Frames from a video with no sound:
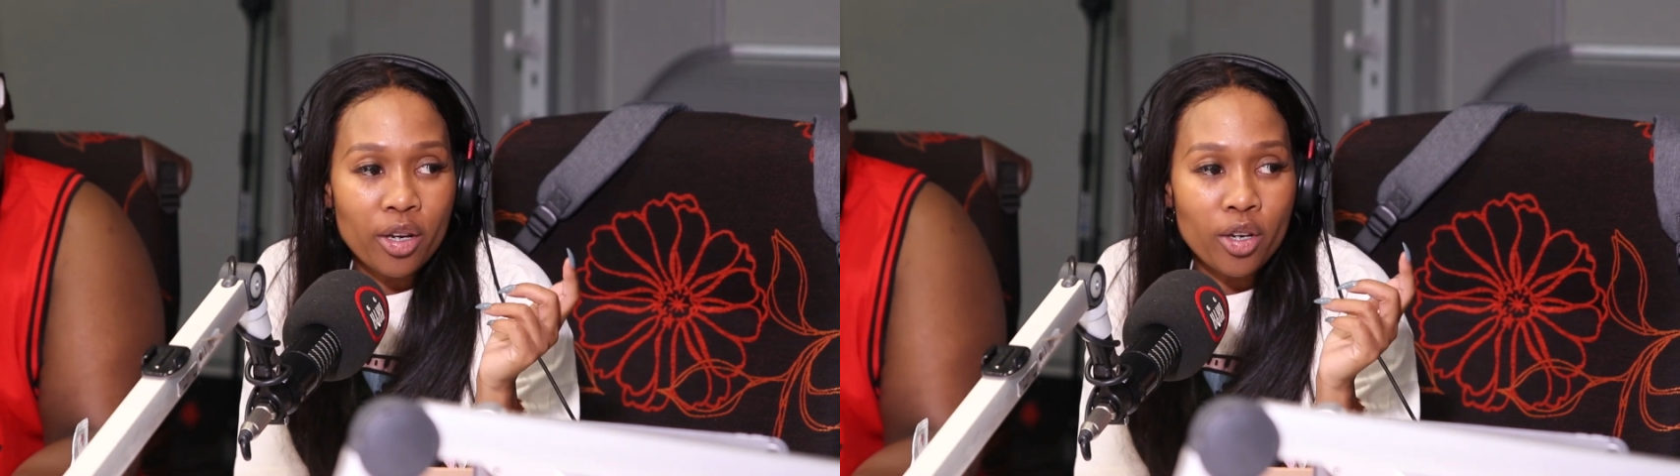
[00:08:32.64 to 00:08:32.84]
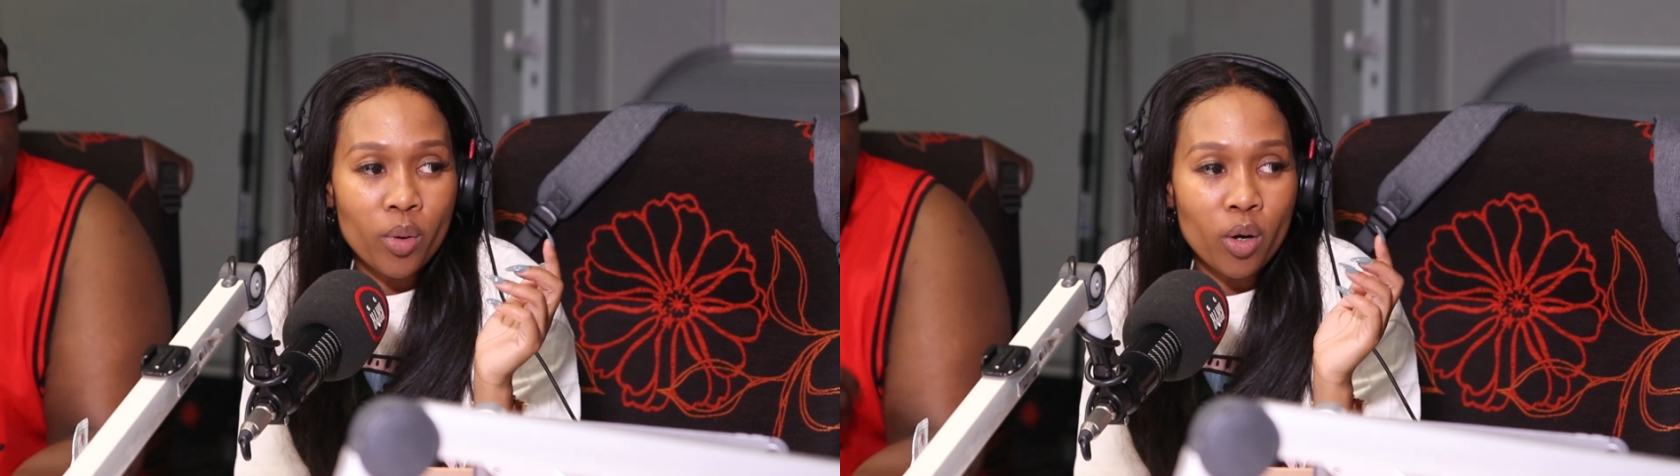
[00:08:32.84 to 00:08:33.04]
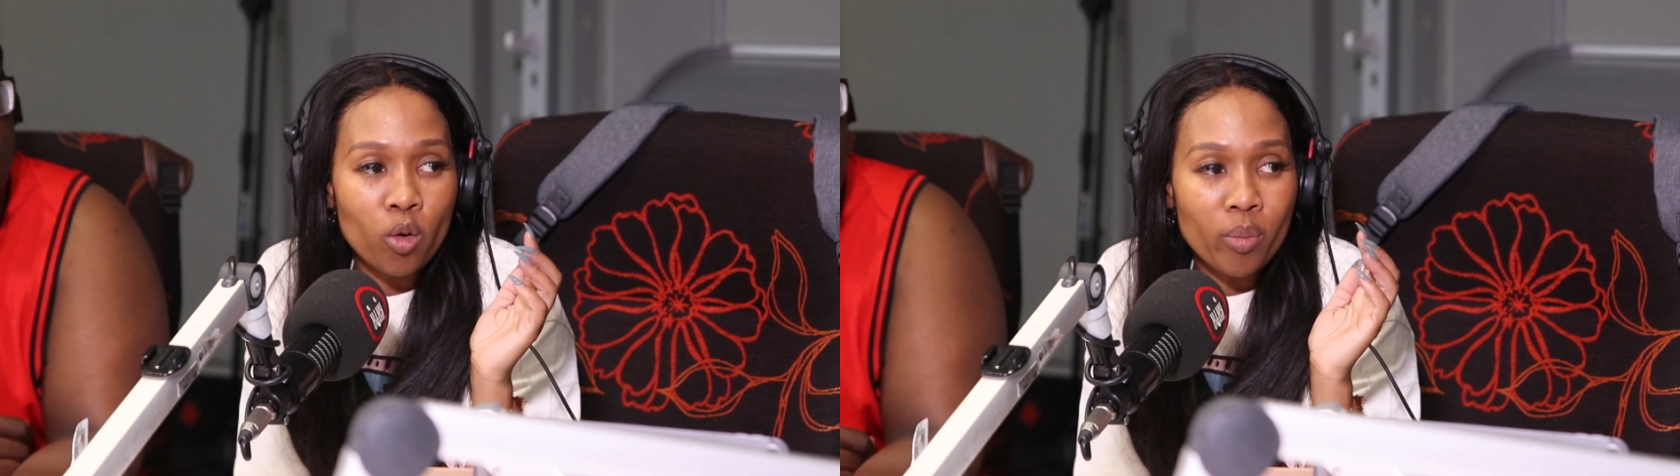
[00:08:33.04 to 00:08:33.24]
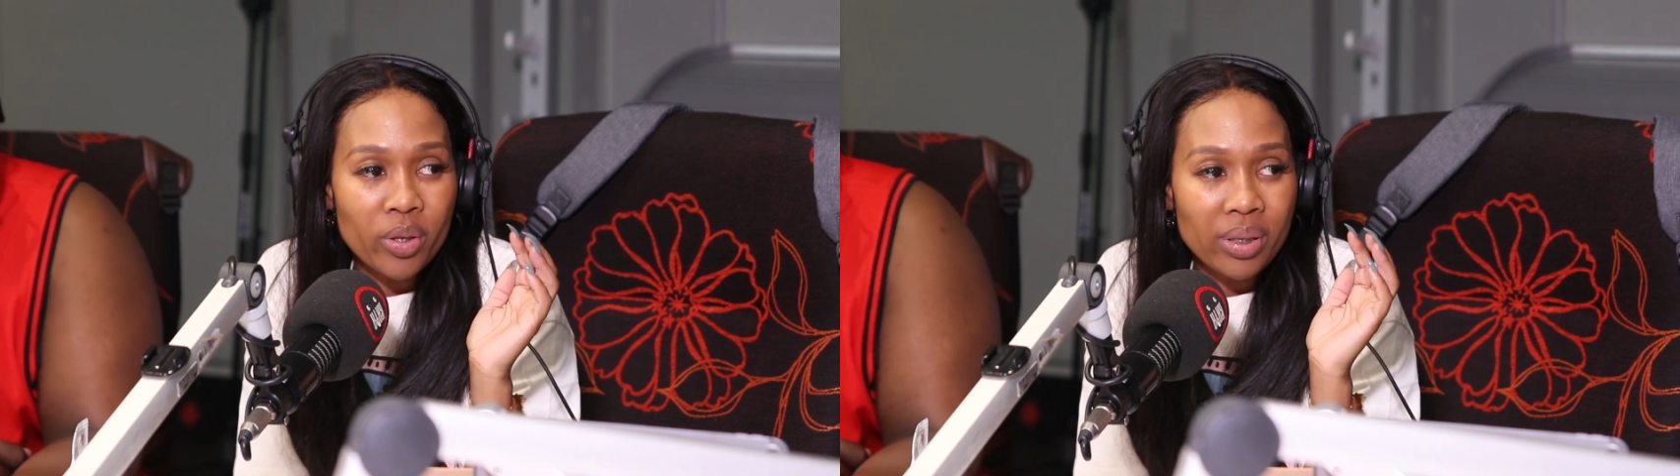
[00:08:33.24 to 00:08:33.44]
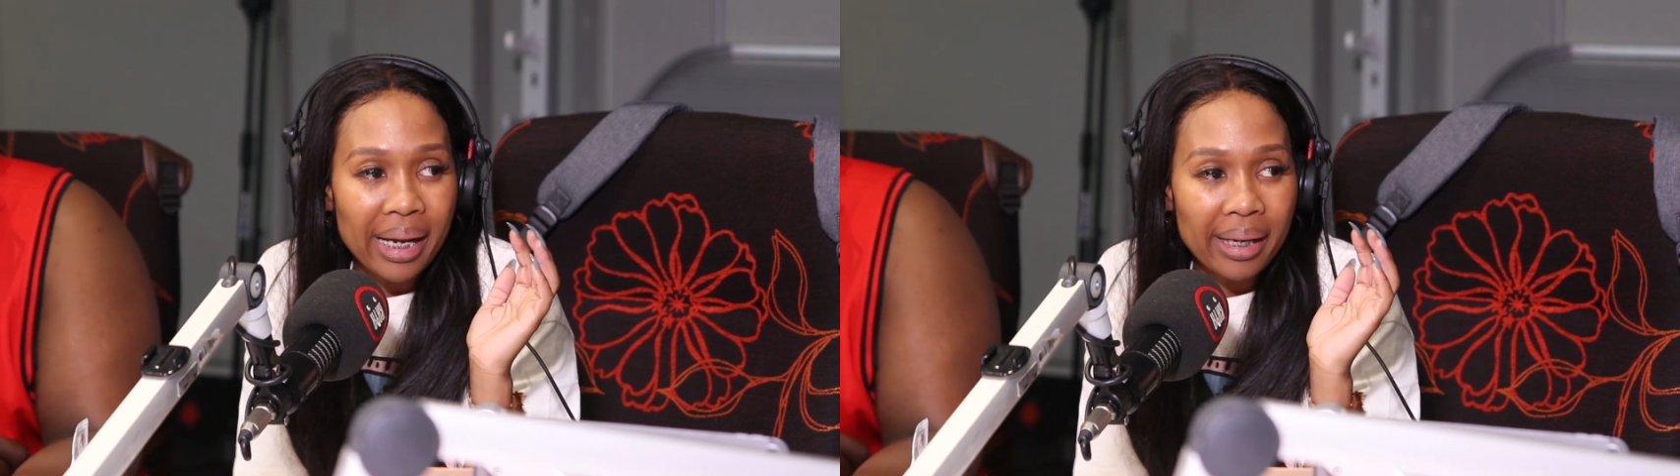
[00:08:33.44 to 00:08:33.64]
And you were
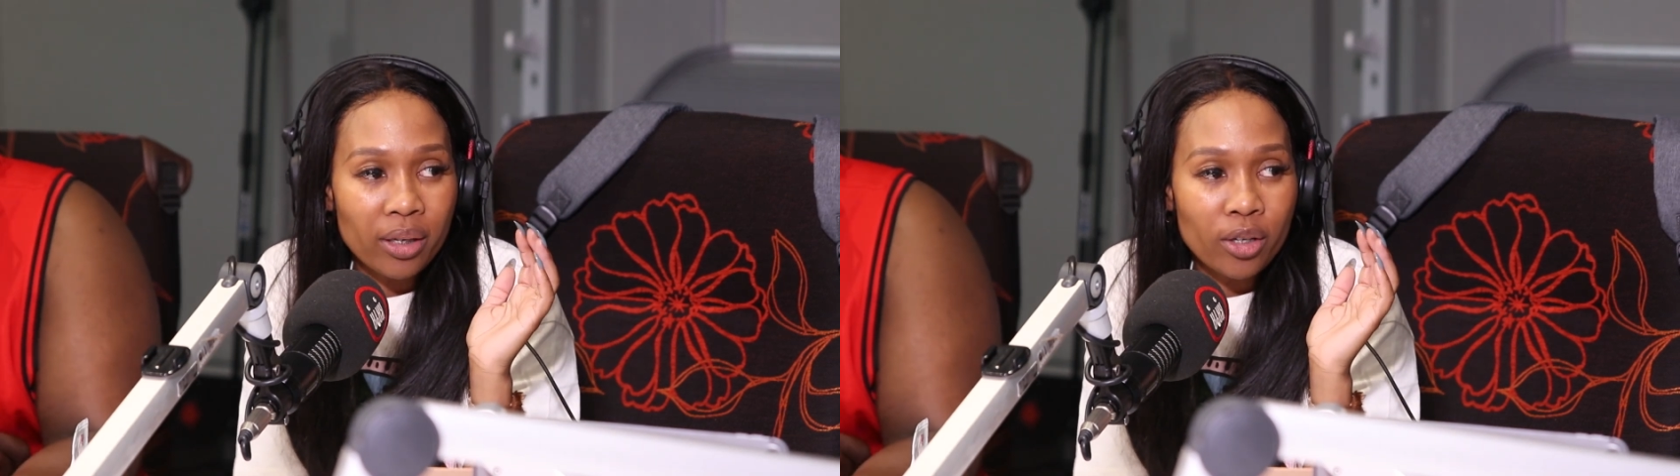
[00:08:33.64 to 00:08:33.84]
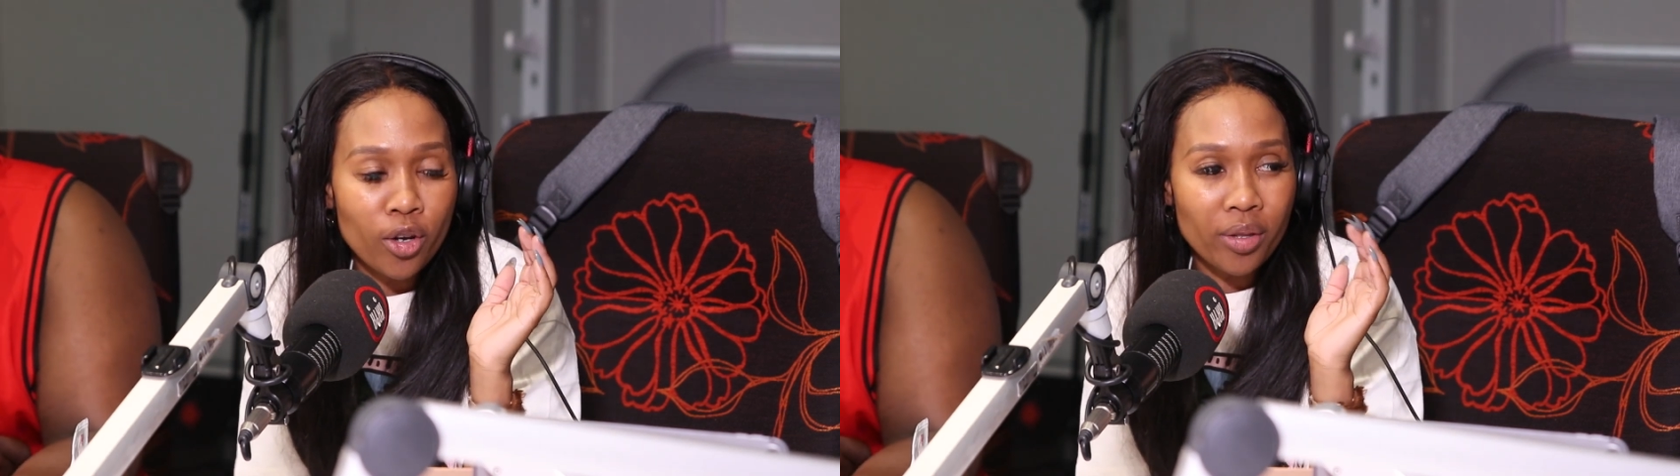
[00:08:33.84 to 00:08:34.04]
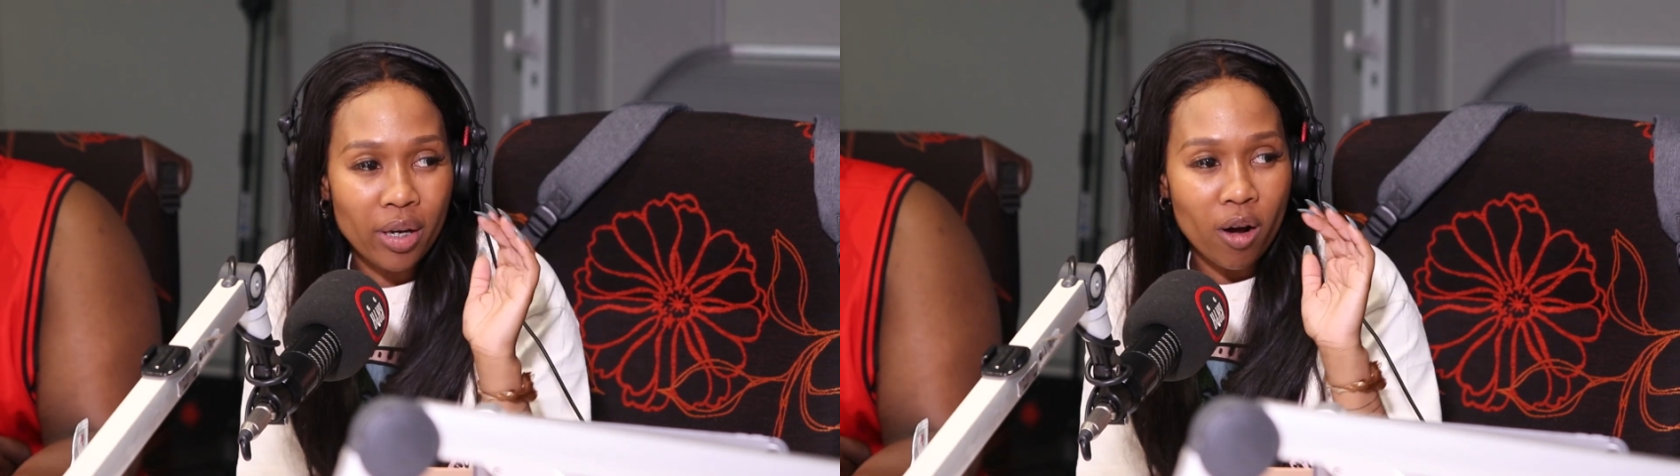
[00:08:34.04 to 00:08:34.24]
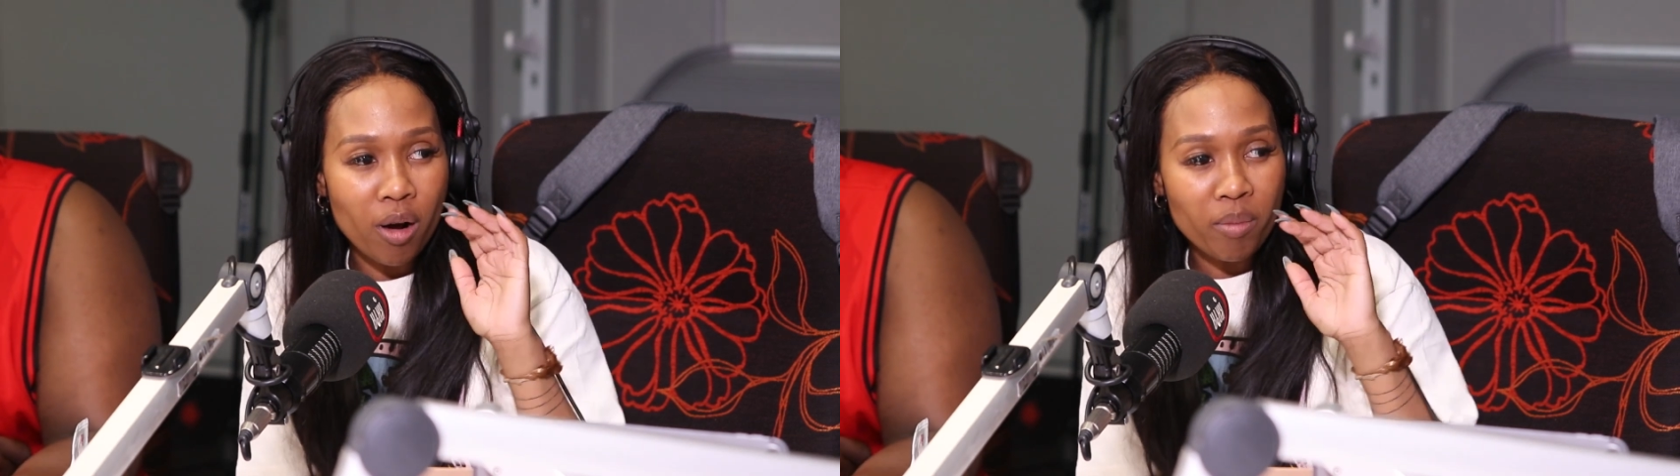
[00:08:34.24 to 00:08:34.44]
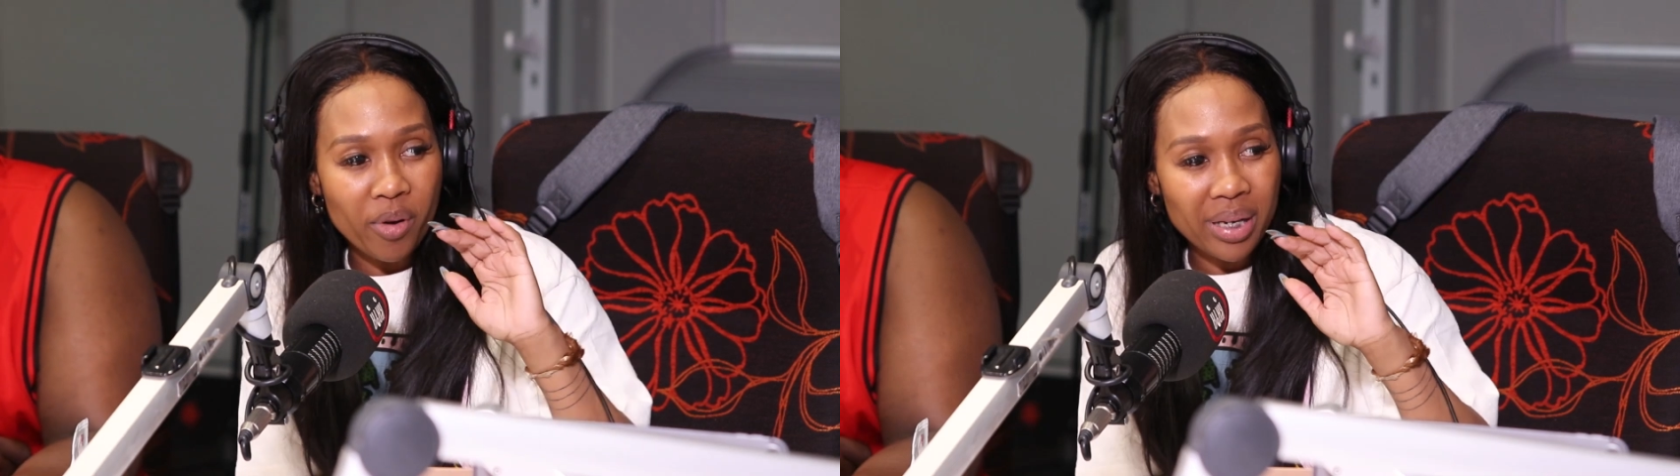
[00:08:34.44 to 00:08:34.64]
almost like, that
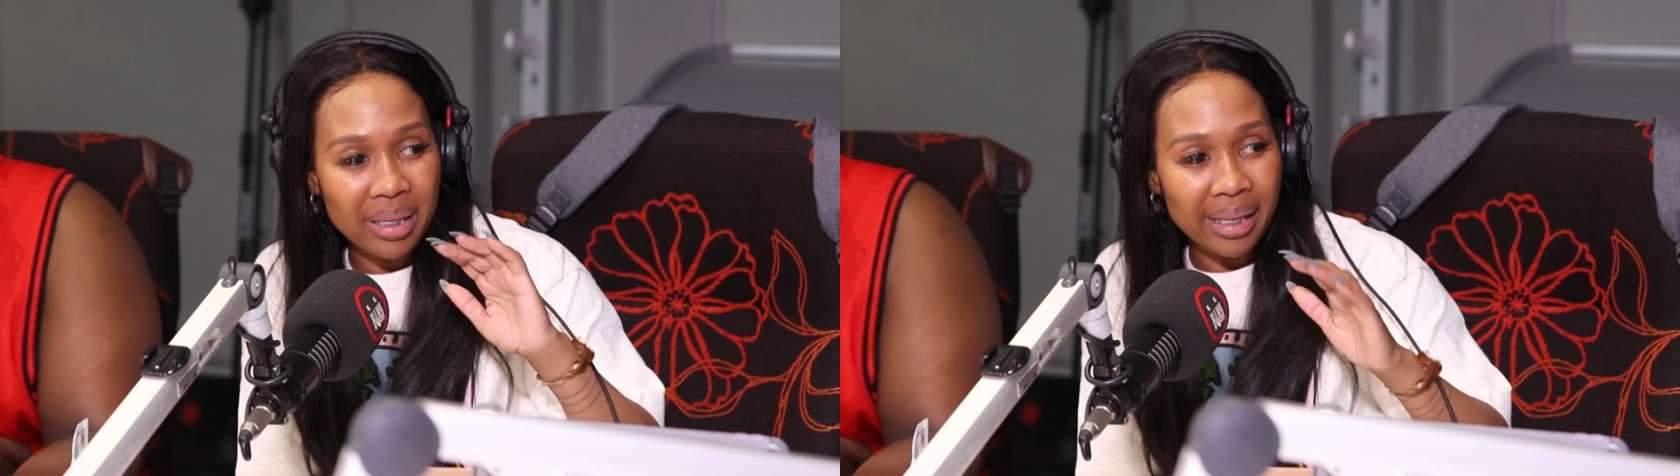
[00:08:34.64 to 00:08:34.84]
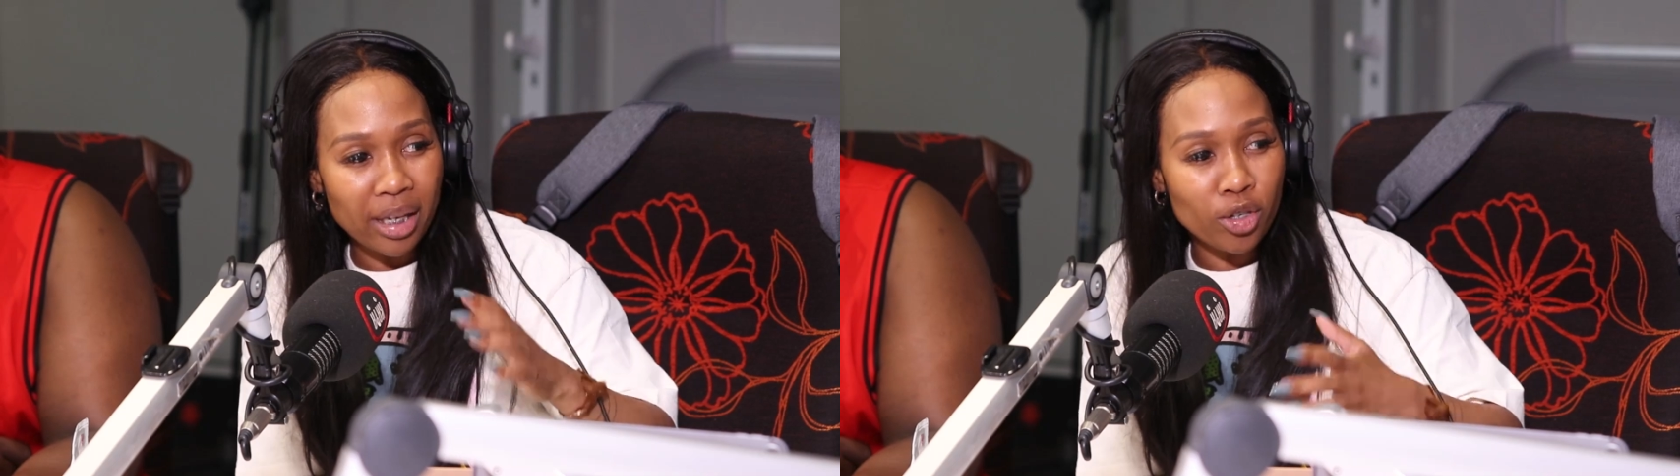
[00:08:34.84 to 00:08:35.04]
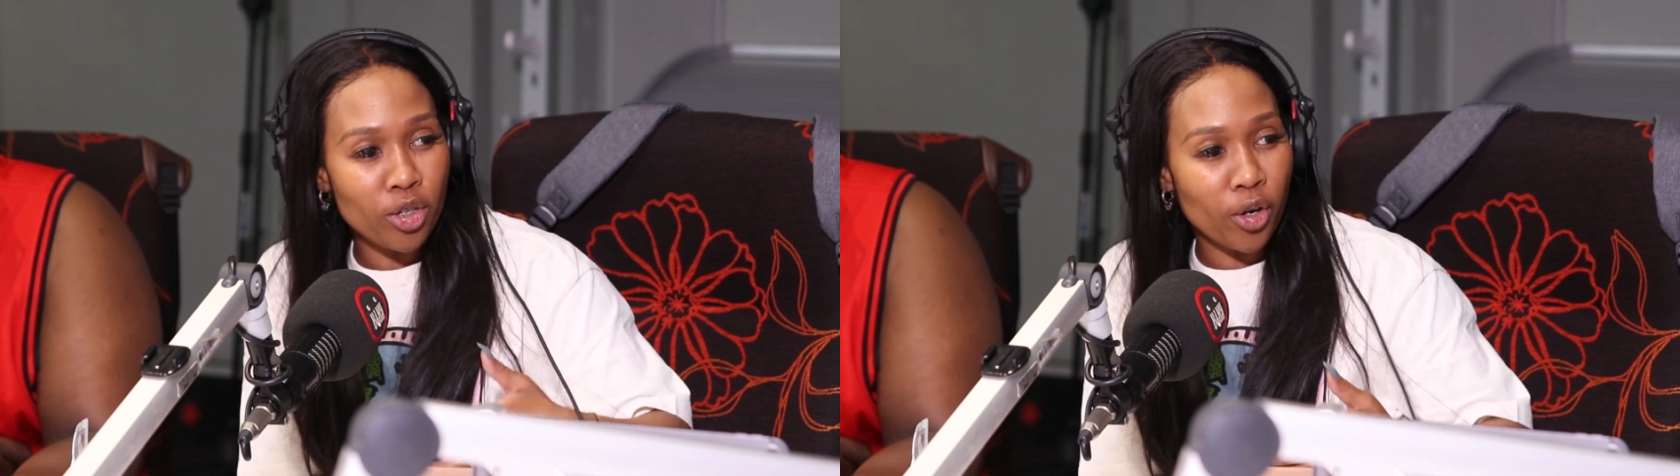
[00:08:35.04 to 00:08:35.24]
arm wrestling that you